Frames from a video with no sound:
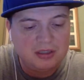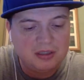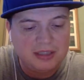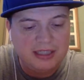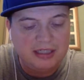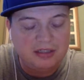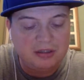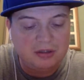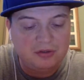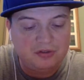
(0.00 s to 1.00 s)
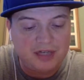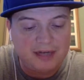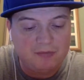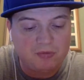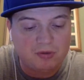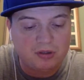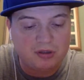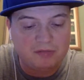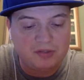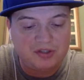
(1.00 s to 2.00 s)
the enclosed
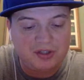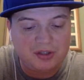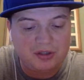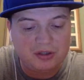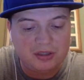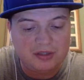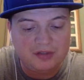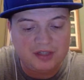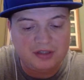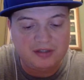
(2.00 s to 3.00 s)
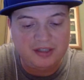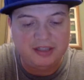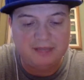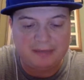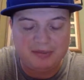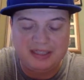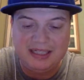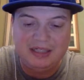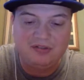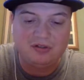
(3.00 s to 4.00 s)
game-worn material is guaranteed by
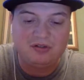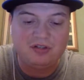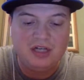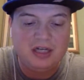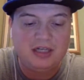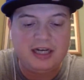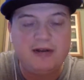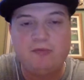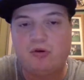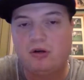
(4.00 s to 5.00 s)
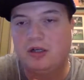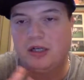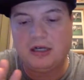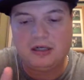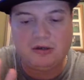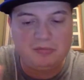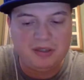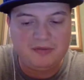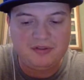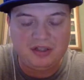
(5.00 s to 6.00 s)
Panini, so it's game-worn. I don't
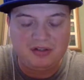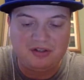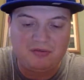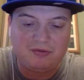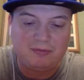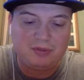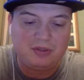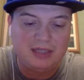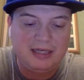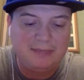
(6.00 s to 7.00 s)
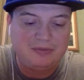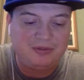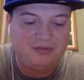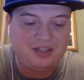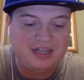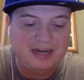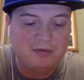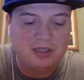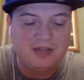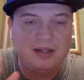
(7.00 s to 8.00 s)
believe it says it's from any Pacific
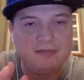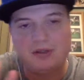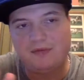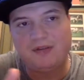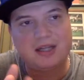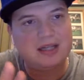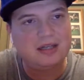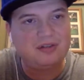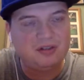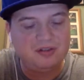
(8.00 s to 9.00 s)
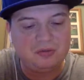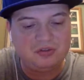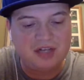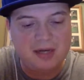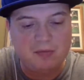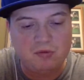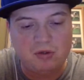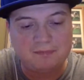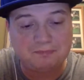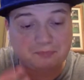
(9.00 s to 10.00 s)
game or anything, but the fact that it says it was
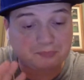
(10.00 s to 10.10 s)
game-worn,